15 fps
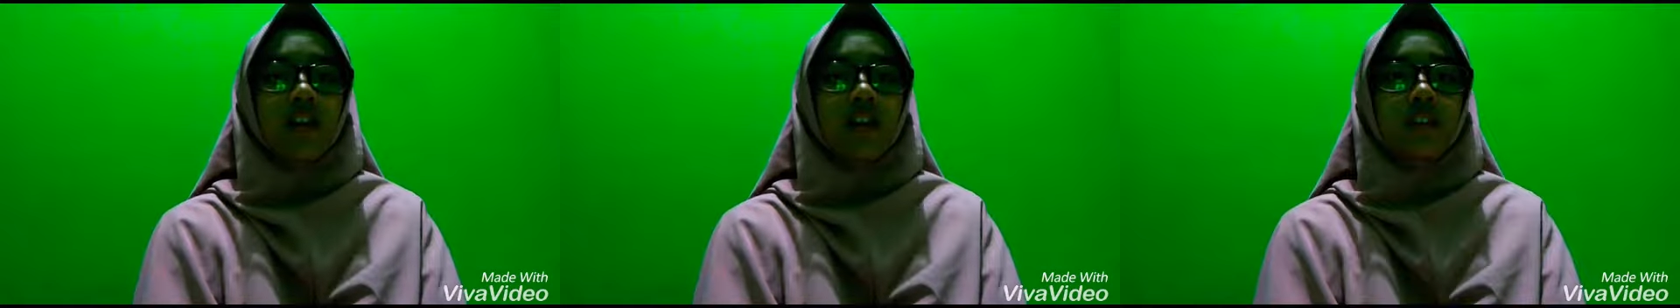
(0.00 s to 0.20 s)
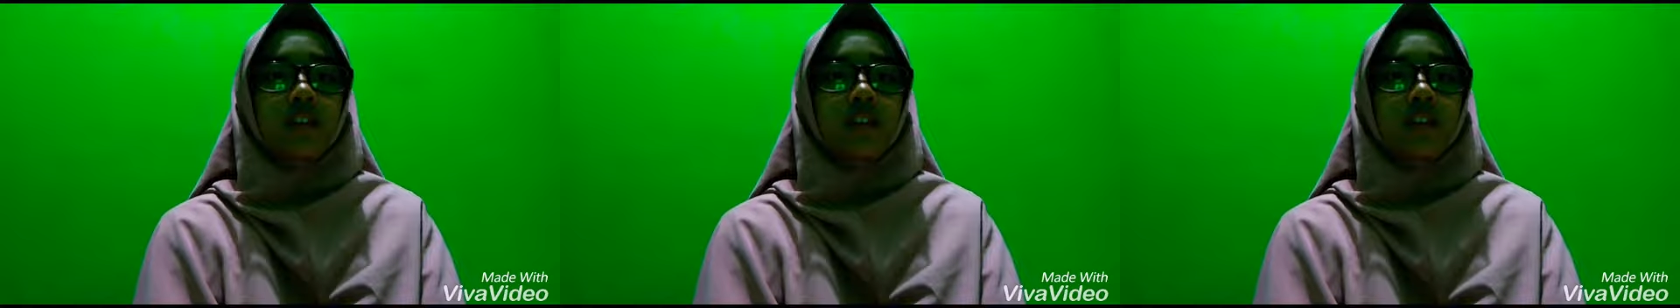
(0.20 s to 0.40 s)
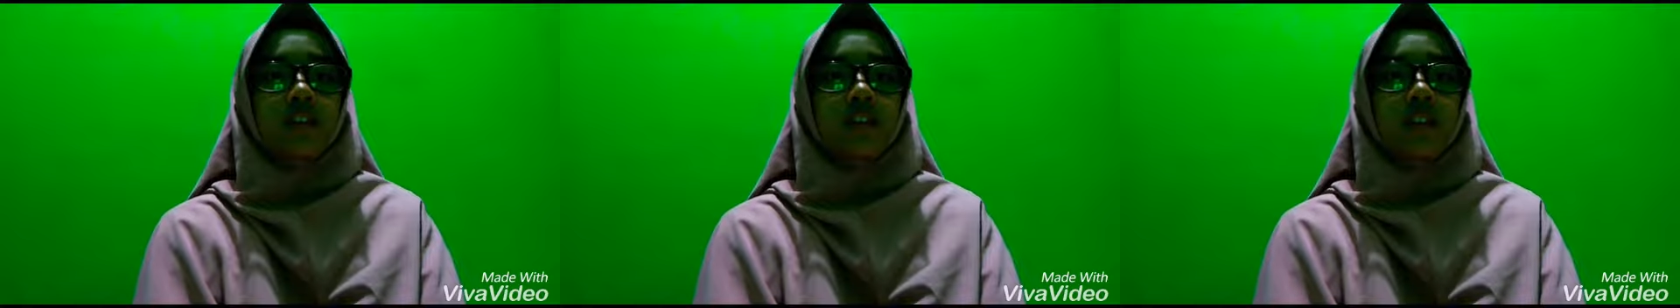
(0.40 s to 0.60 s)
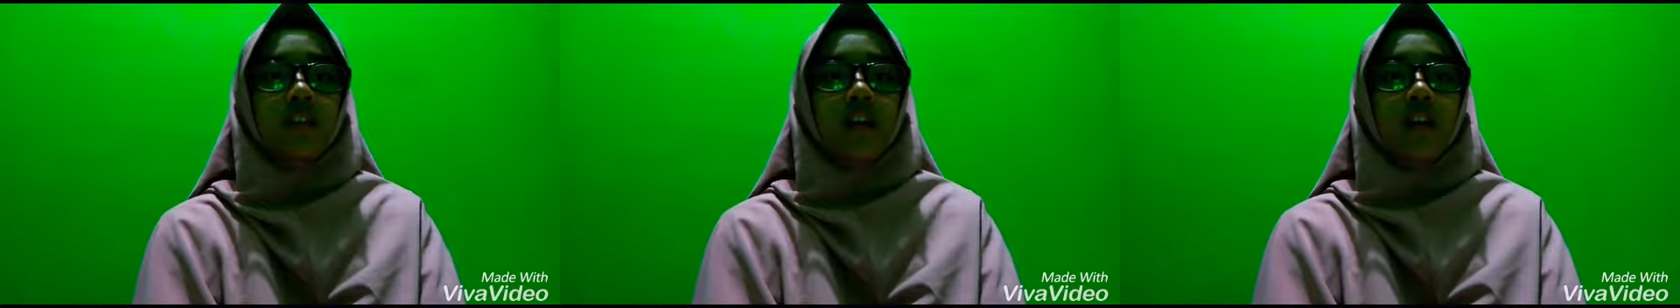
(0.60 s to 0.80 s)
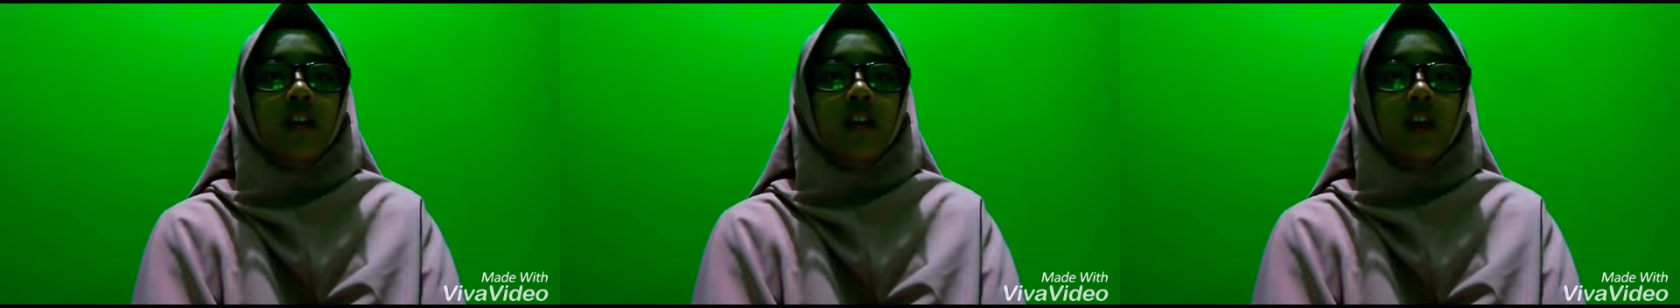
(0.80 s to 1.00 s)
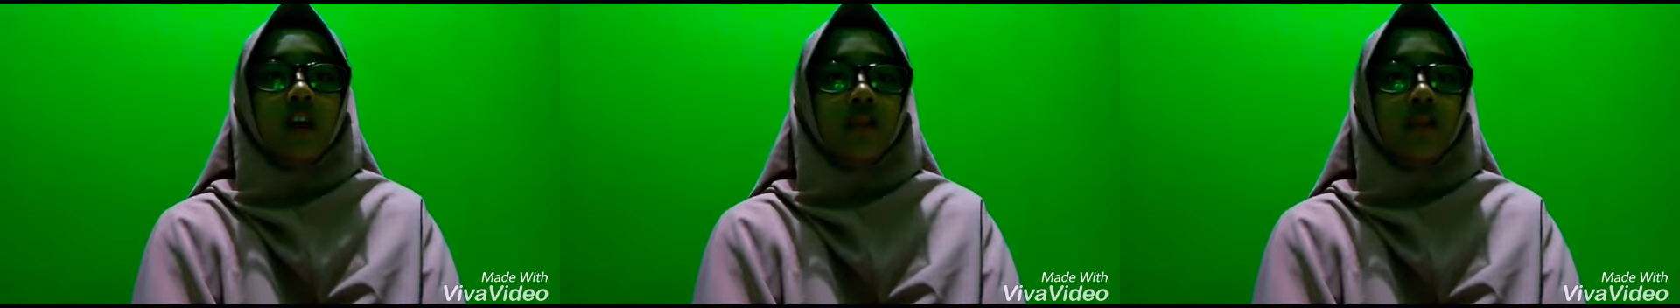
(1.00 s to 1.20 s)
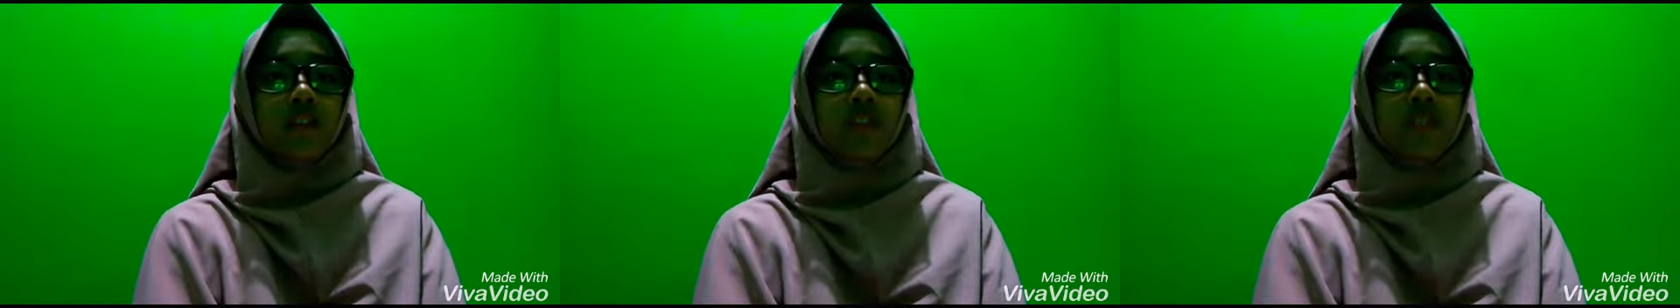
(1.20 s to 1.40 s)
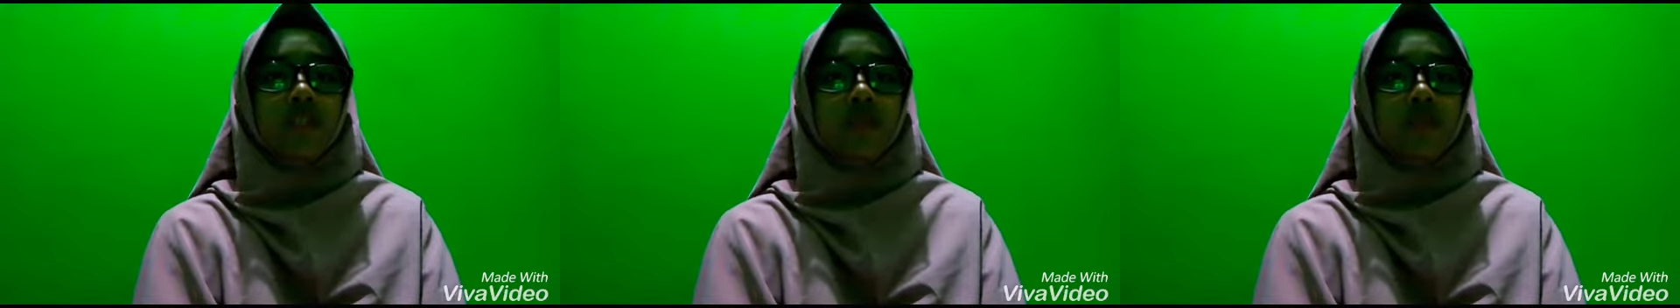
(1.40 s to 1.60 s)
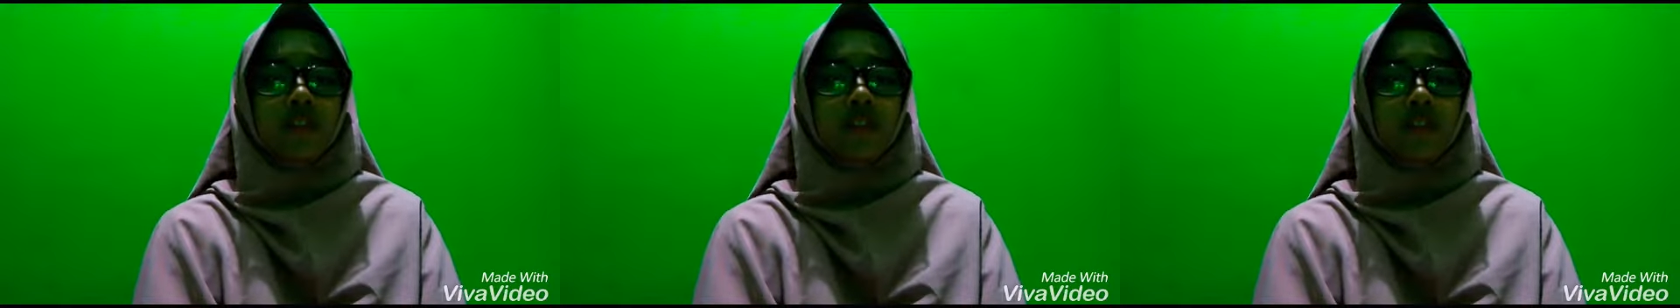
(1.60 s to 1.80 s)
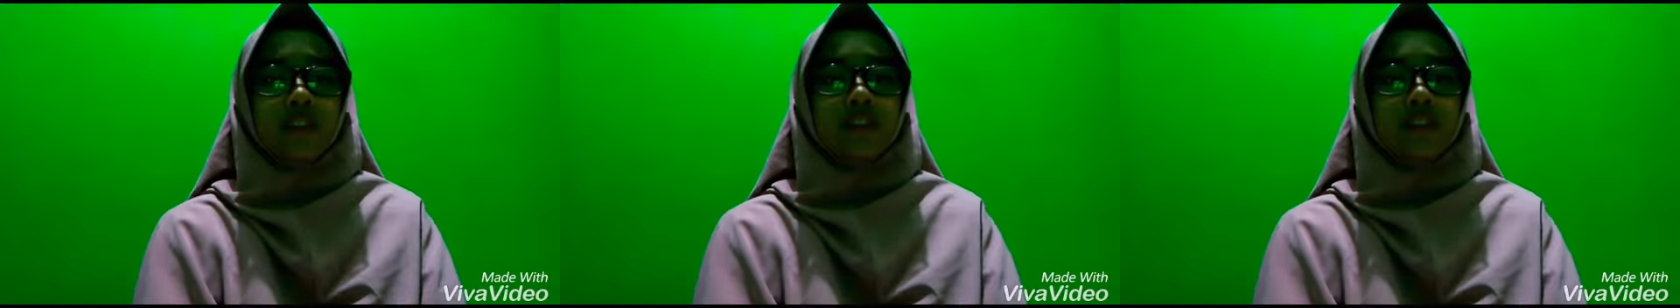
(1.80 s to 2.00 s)
and I will
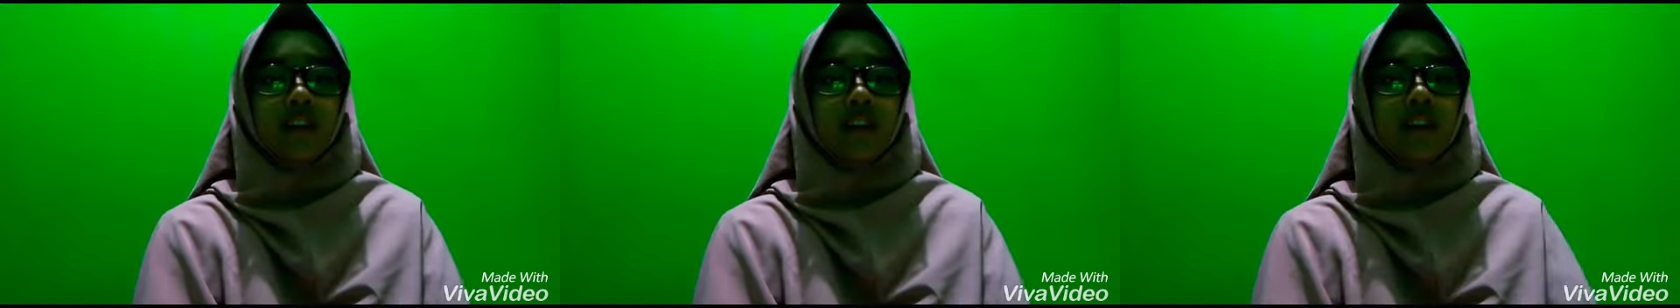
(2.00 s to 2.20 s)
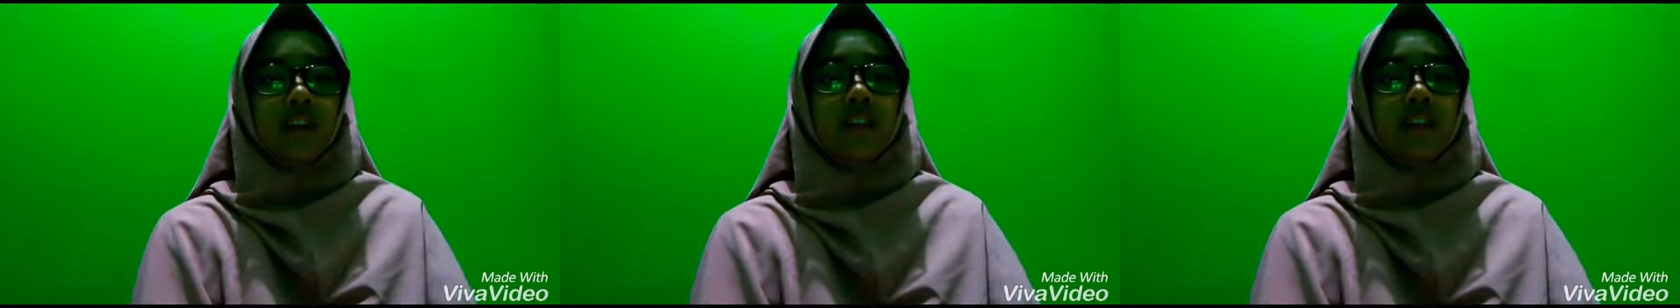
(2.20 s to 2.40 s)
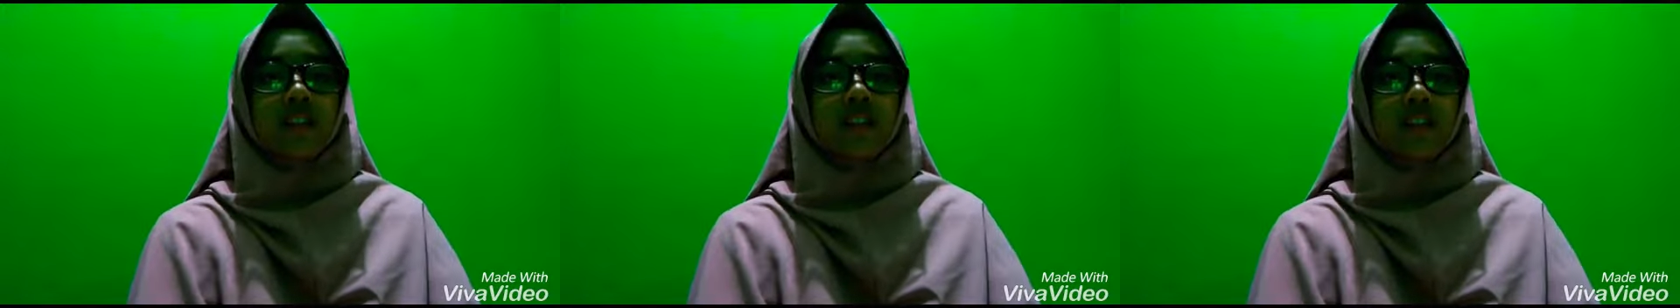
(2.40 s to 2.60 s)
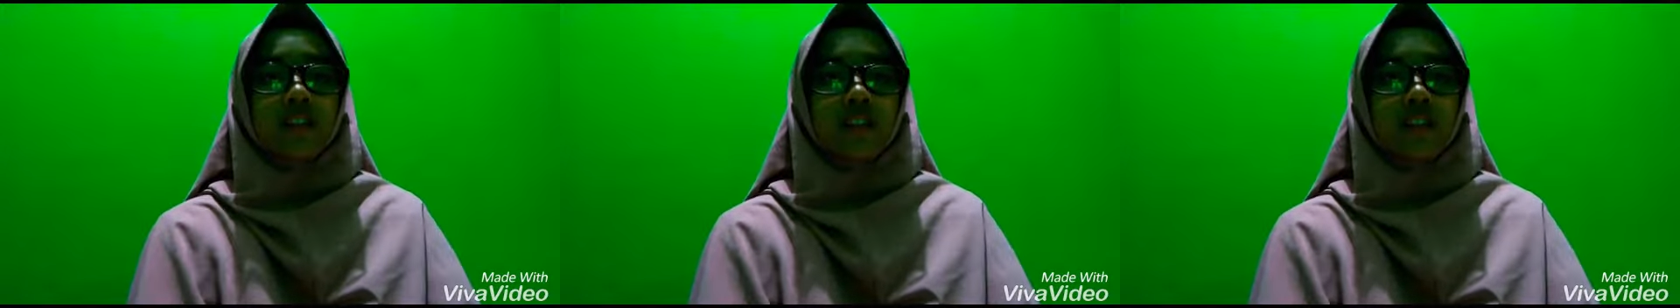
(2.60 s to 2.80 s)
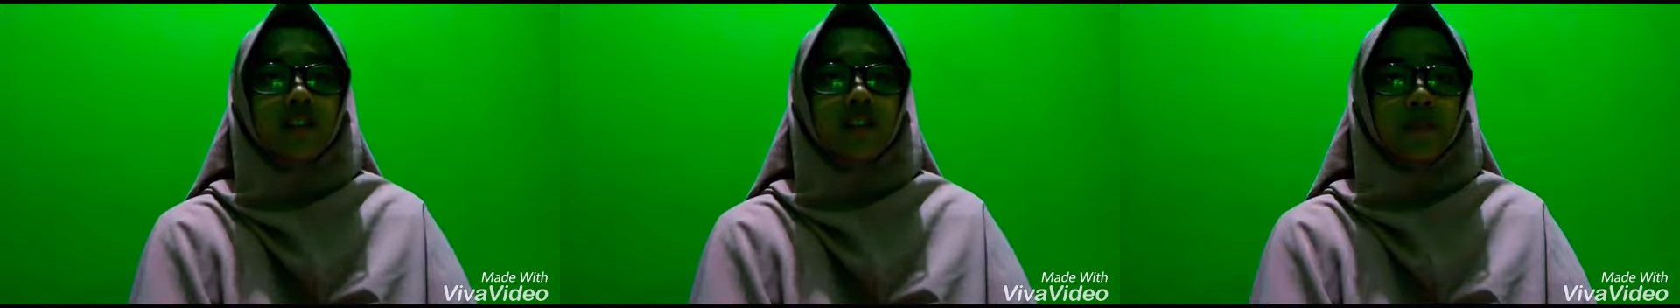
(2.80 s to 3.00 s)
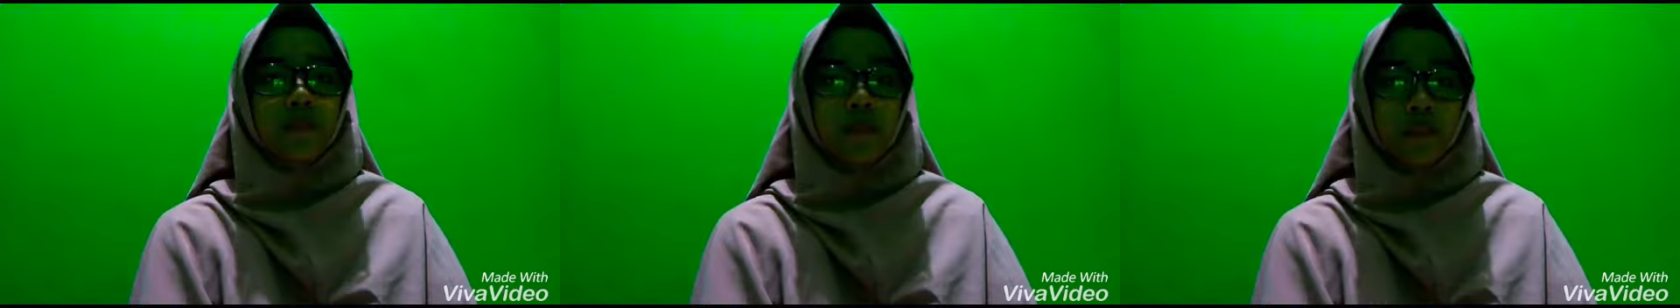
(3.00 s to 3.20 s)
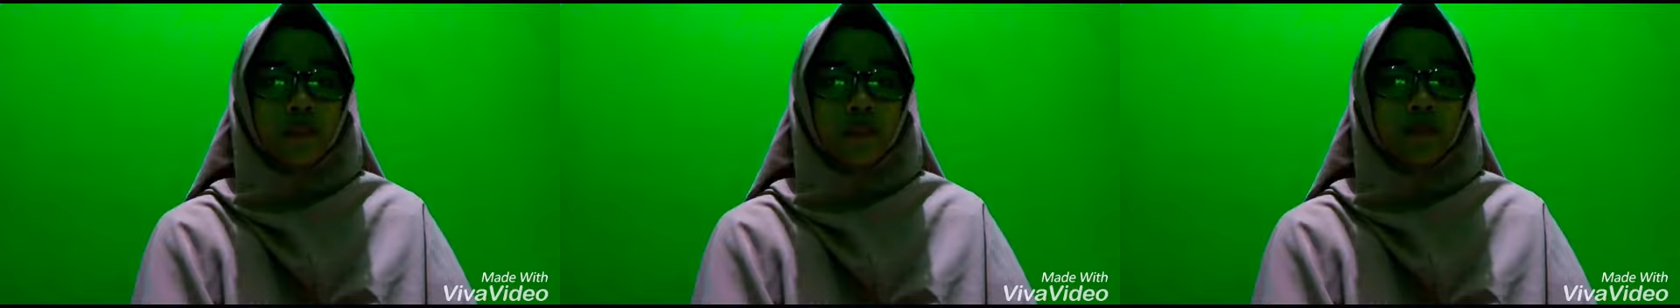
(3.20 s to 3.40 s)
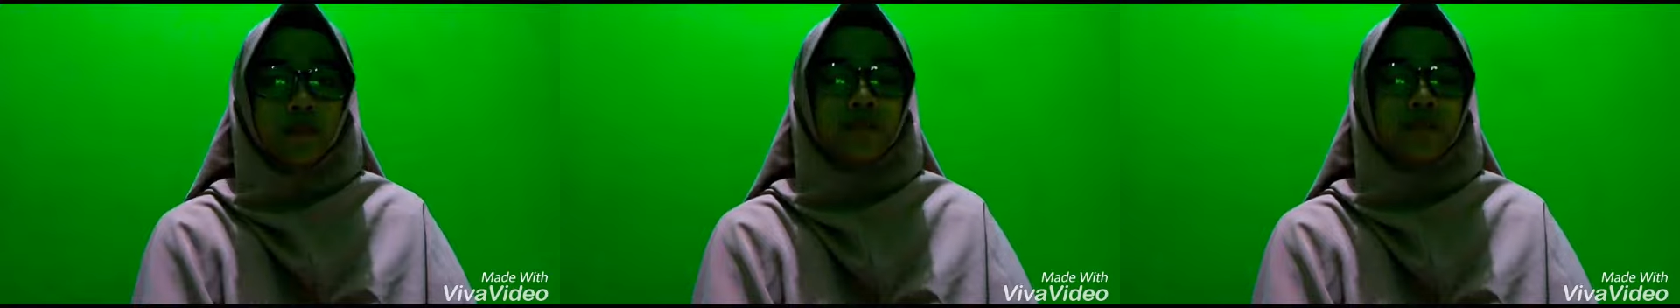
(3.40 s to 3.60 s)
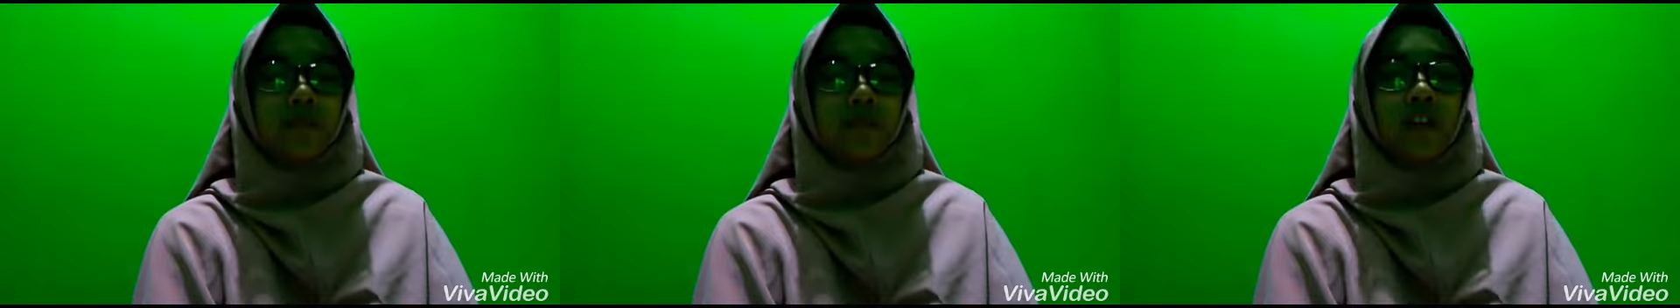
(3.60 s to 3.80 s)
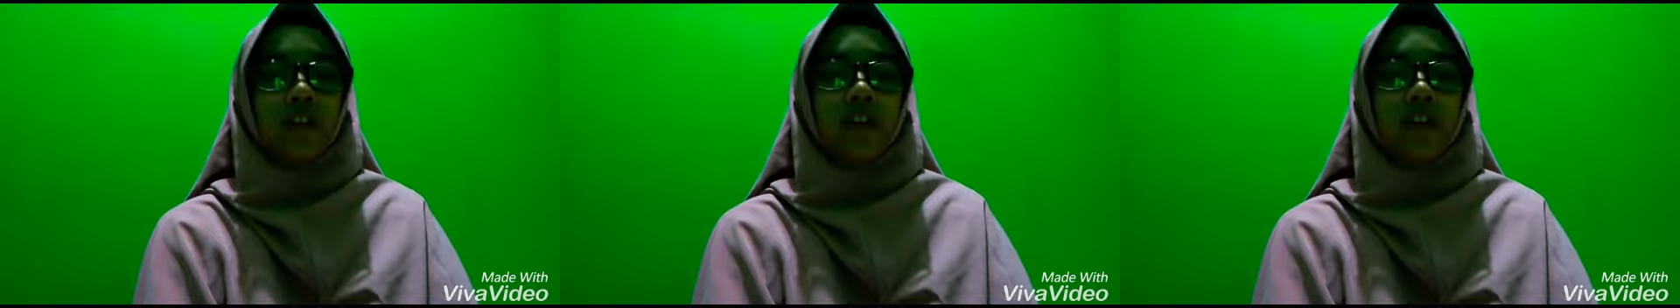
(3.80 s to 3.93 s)
be recite the poem.